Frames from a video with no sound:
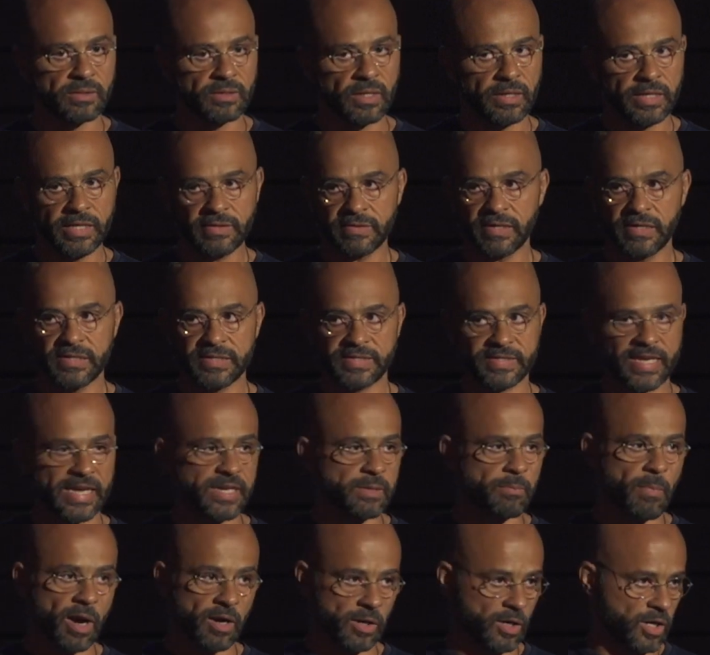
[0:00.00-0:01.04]
little
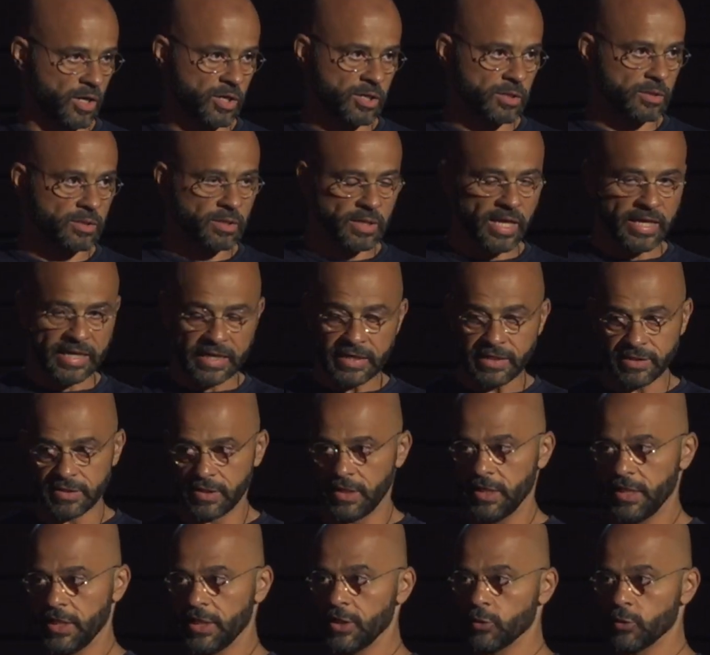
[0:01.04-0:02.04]
Zen monk. Like, literally,